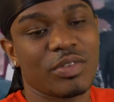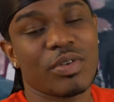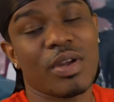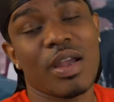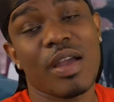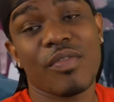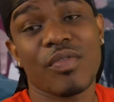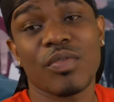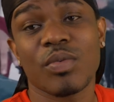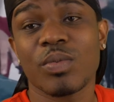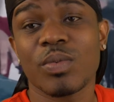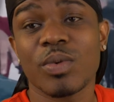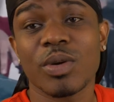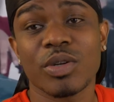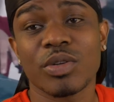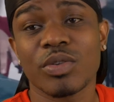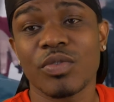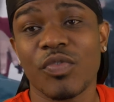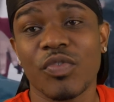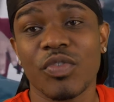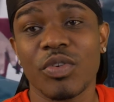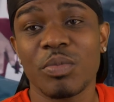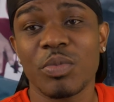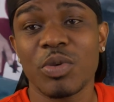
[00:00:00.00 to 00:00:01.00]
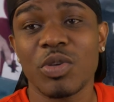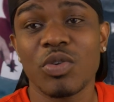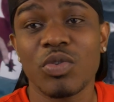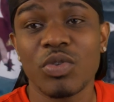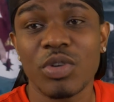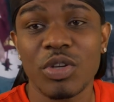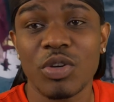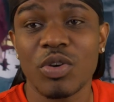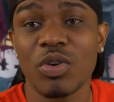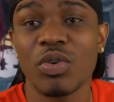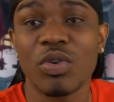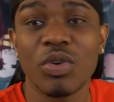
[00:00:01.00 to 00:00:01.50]
craft and work. You feel me? You
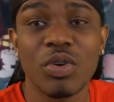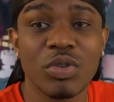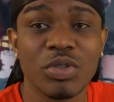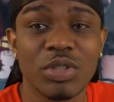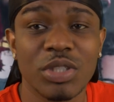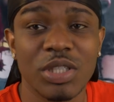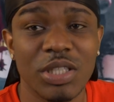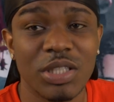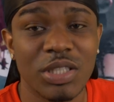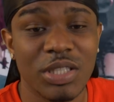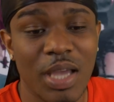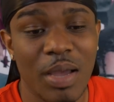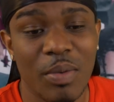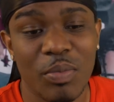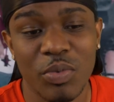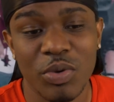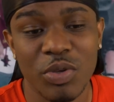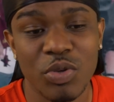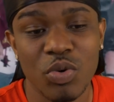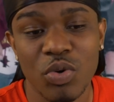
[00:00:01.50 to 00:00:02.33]
only gonna go to the top when